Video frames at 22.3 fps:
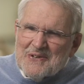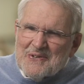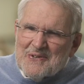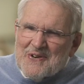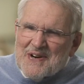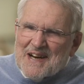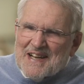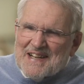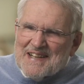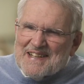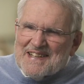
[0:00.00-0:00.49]
who
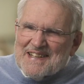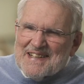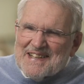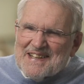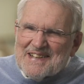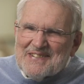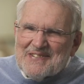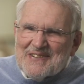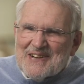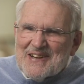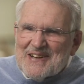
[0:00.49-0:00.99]
wanted to
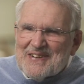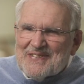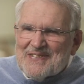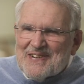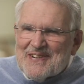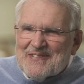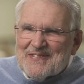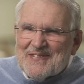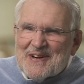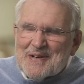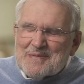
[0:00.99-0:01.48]
get away
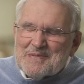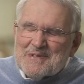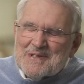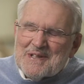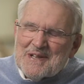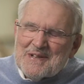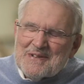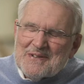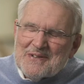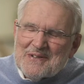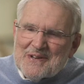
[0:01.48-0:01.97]
from
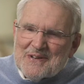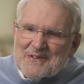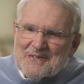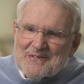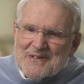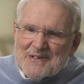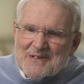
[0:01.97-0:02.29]
upstate New York